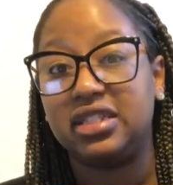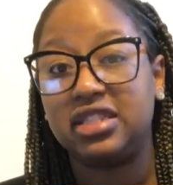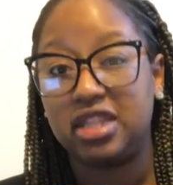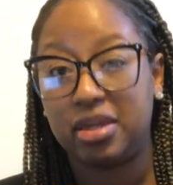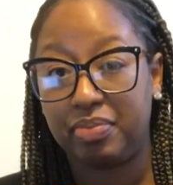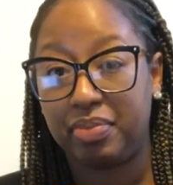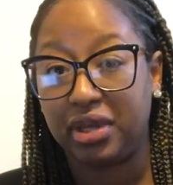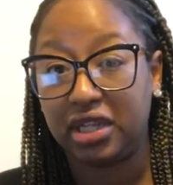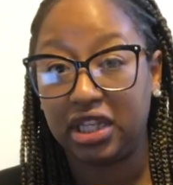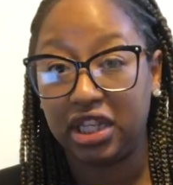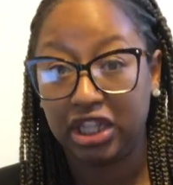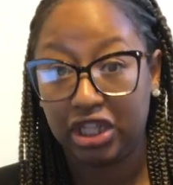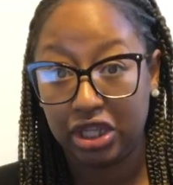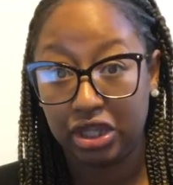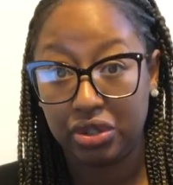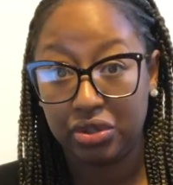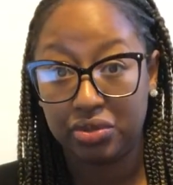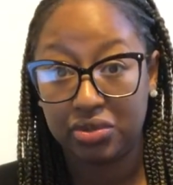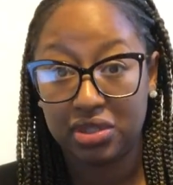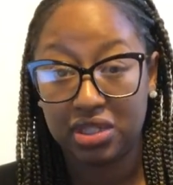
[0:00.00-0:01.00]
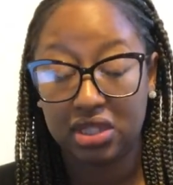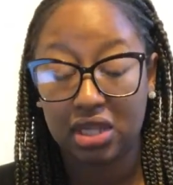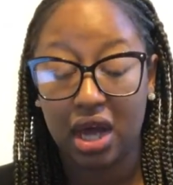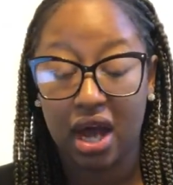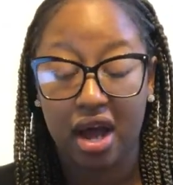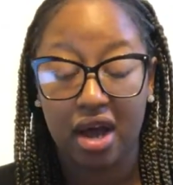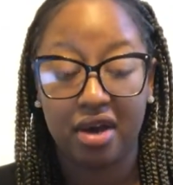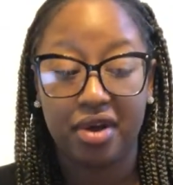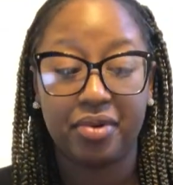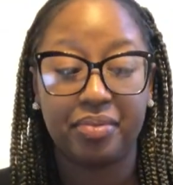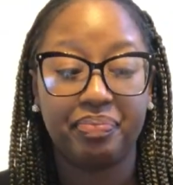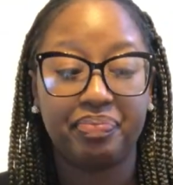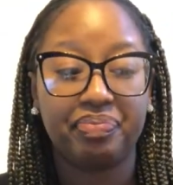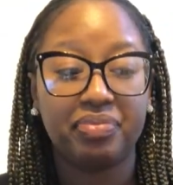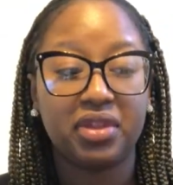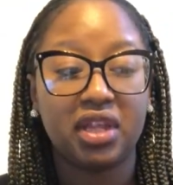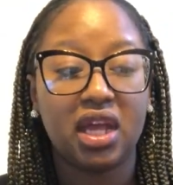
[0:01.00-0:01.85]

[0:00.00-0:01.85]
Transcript: typically use. Um,